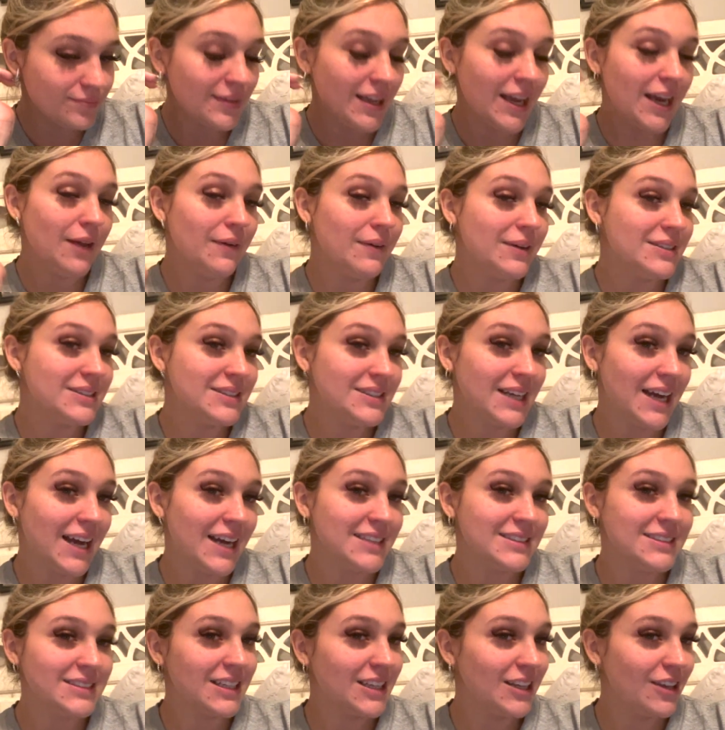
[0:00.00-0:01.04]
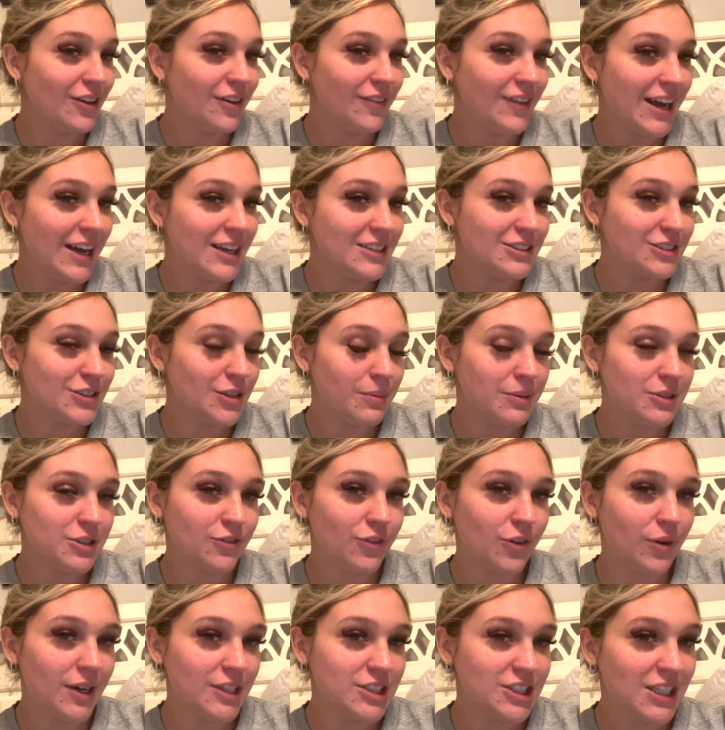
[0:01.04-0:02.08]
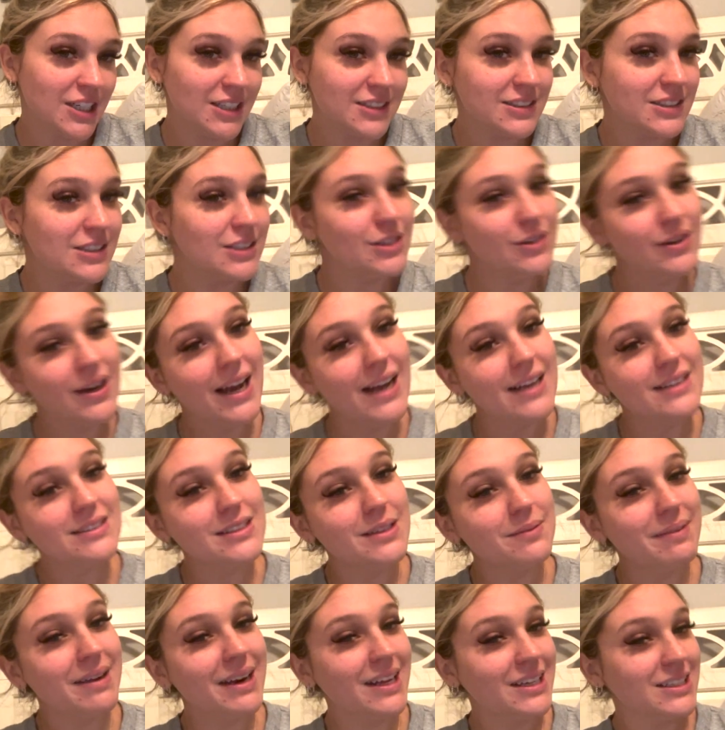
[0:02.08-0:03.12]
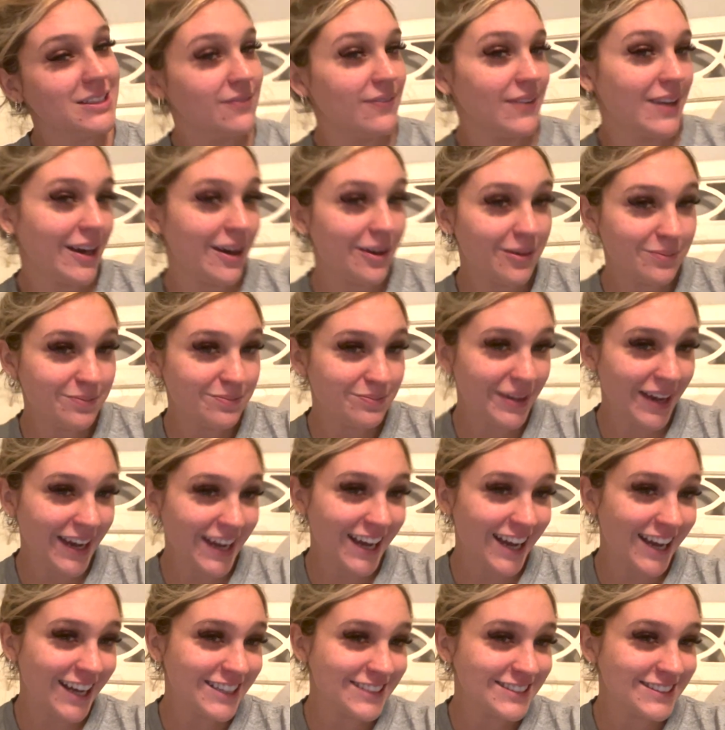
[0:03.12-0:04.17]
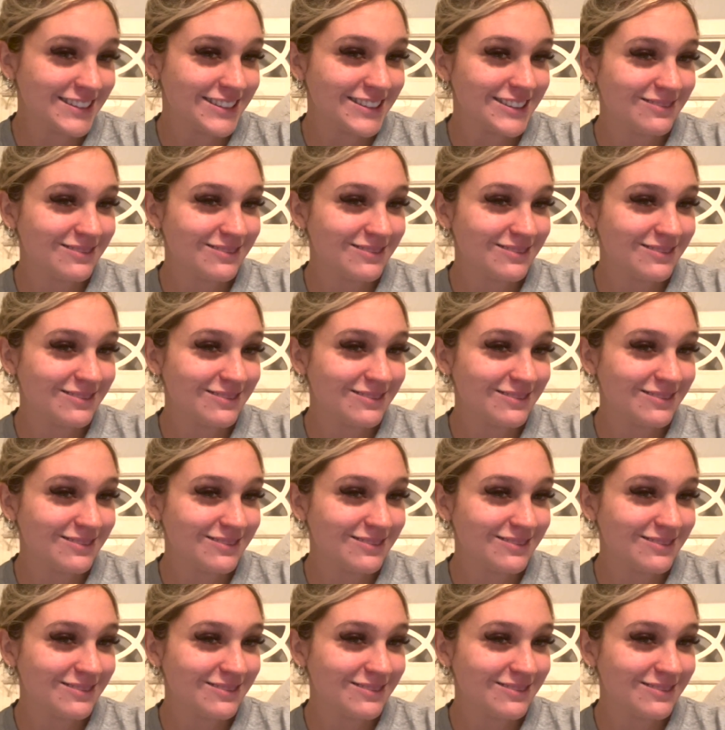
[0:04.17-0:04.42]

Anyways, guys, thank you guys so much for watching. I'll see you guys in my next video. Bye, guys.